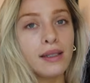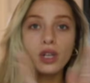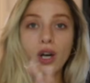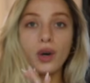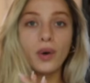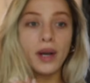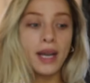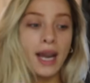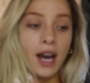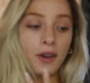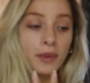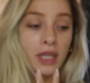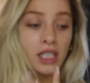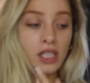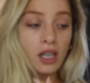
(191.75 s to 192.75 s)
So now I'm
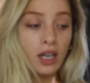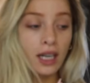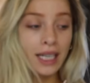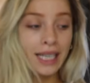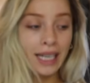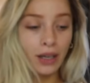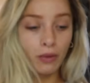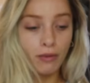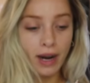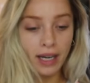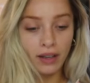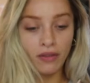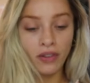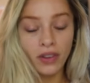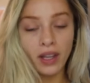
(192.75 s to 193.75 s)
gonna start getting
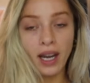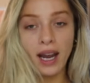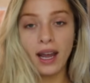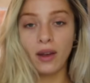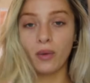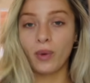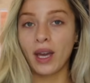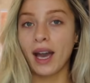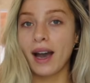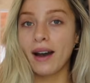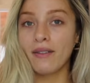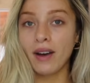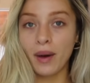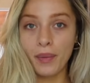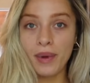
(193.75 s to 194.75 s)
ready for the day. We
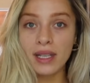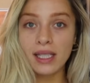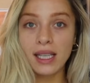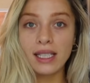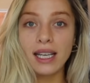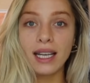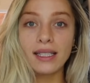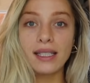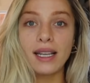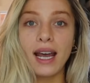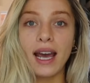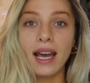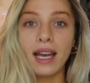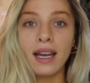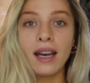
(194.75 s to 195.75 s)
have a busy day
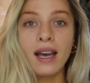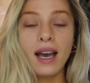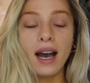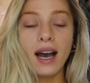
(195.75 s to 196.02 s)
today.